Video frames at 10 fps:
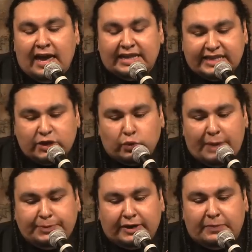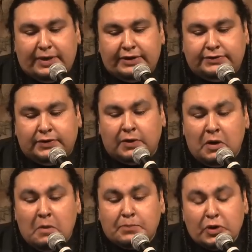As I crept out of bed to
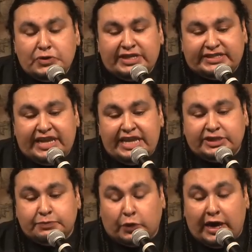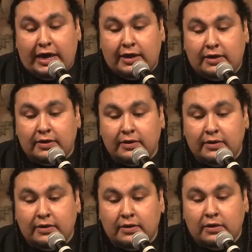burn the sage and pray,
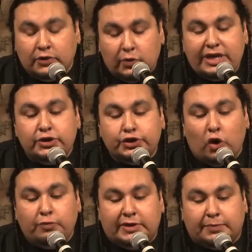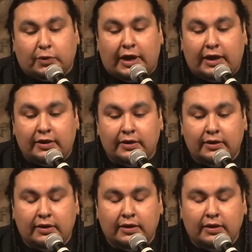the way you showed me to pray,
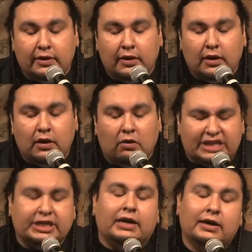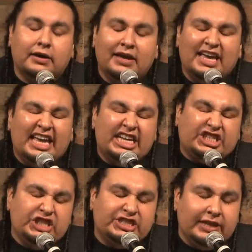Oscar,
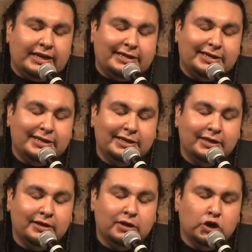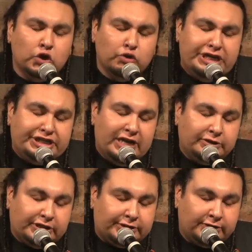it's just like reaching
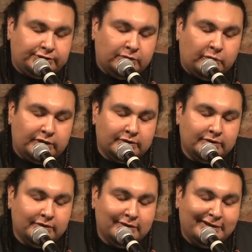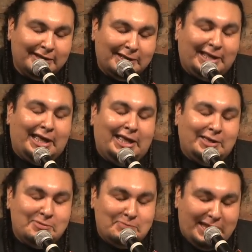out to touch someone,
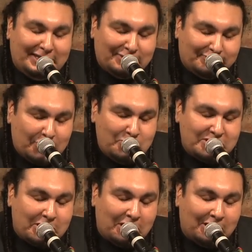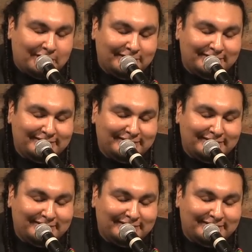making a phone call.